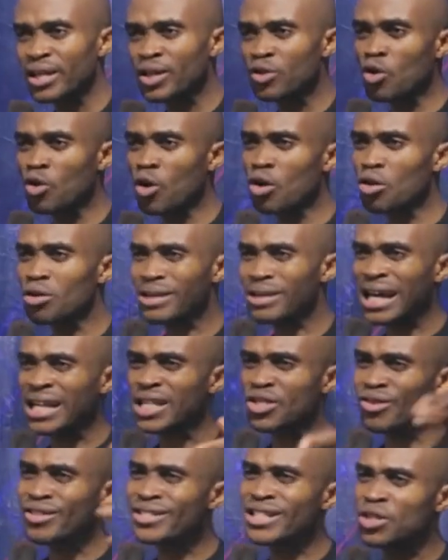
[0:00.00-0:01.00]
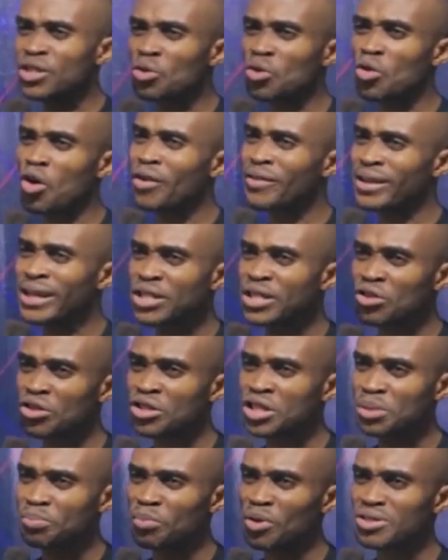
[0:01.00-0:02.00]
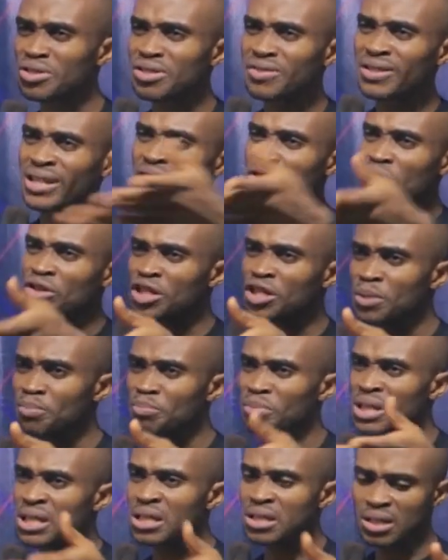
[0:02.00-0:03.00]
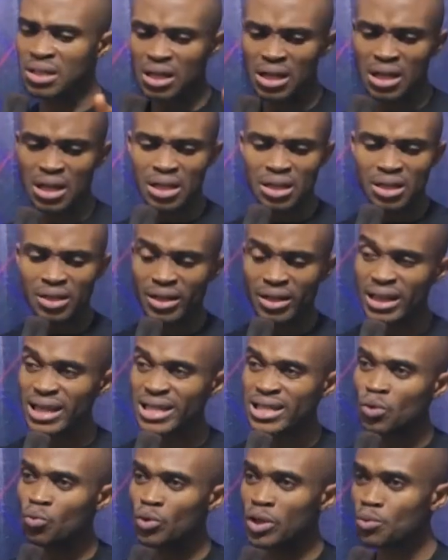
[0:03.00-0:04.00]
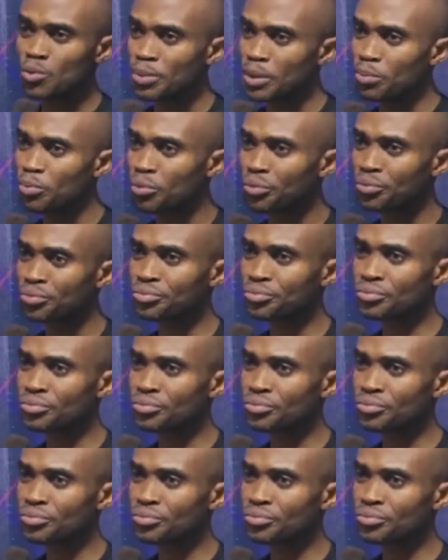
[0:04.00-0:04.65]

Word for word: You know, there is something you call relationship, but relationship means relating with people.